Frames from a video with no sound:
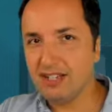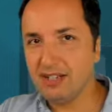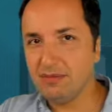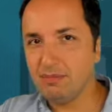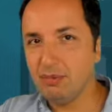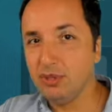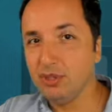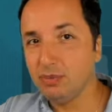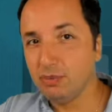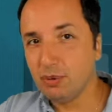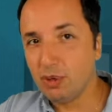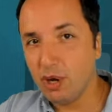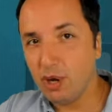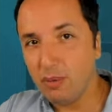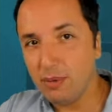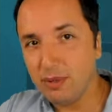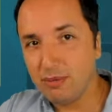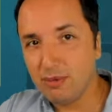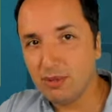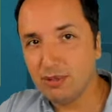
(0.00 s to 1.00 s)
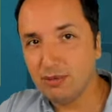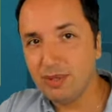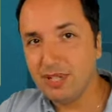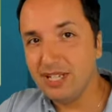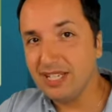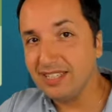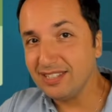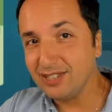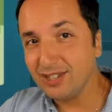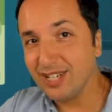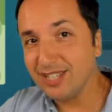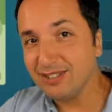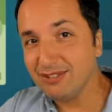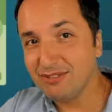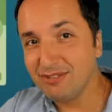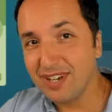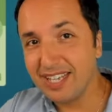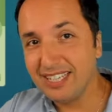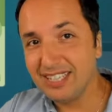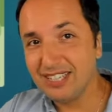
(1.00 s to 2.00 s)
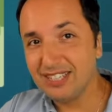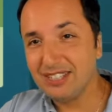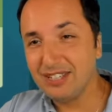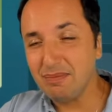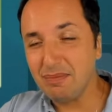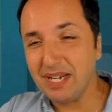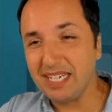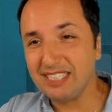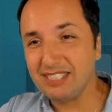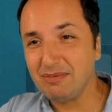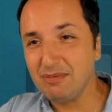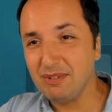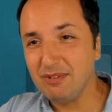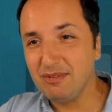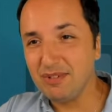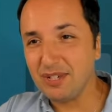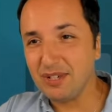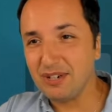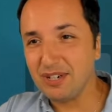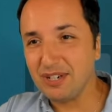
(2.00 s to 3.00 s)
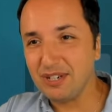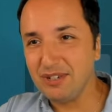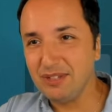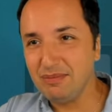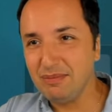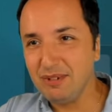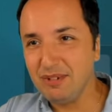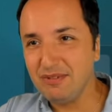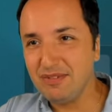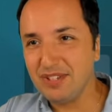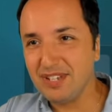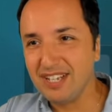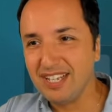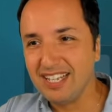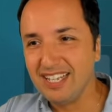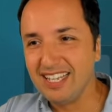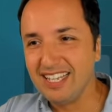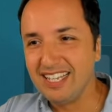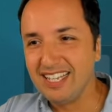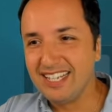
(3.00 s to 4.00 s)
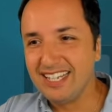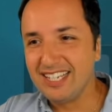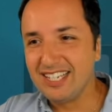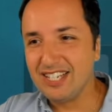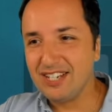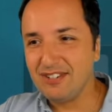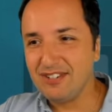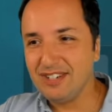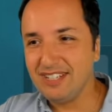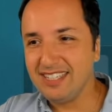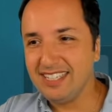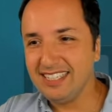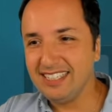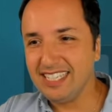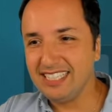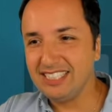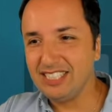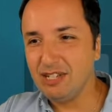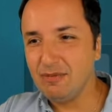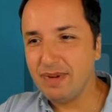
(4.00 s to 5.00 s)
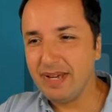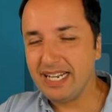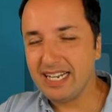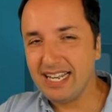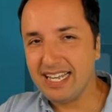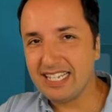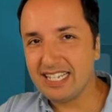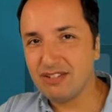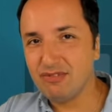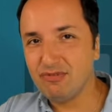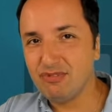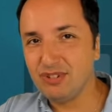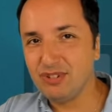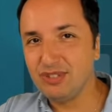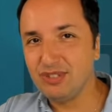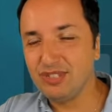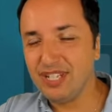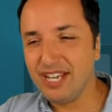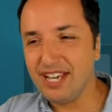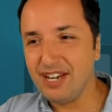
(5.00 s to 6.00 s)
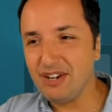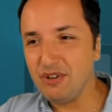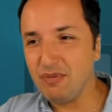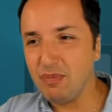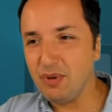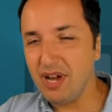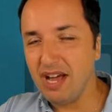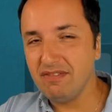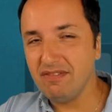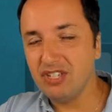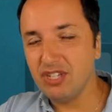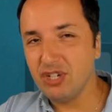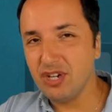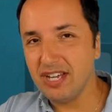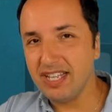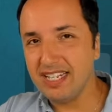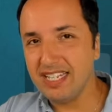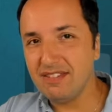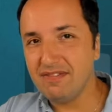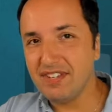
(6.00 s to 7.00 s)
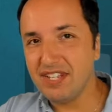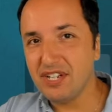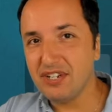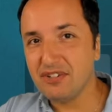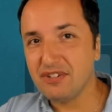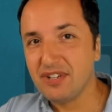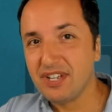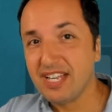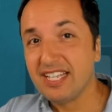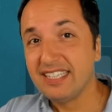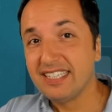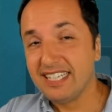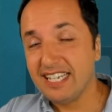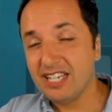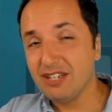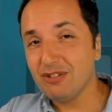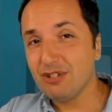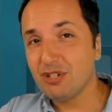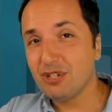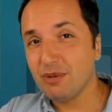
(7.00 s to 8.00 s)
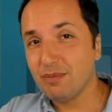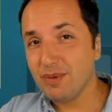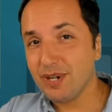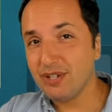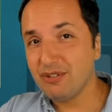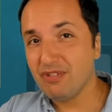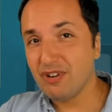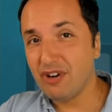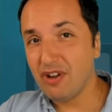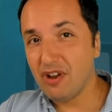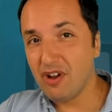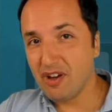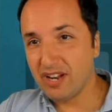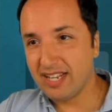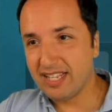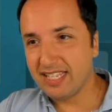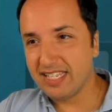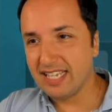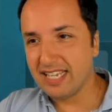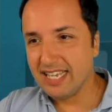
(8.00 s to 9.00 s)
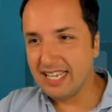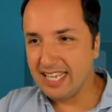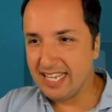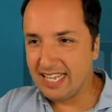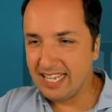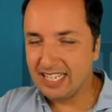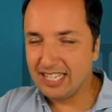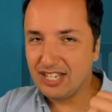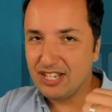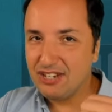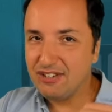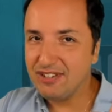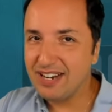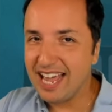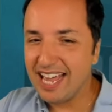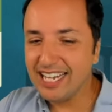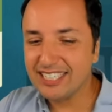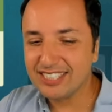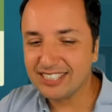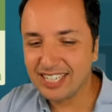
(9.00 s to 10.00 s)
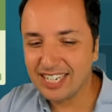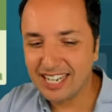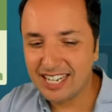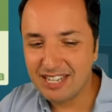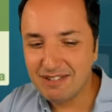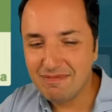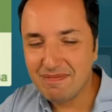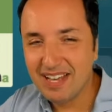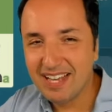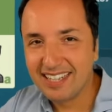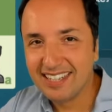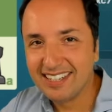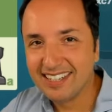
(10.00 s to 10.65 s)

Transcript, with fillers: put problems to me and try to find the best moves or good moves. So I think that's the main lesson for today. I hope you have enjoyed this video. Thank you so much for your audience, and see you next time.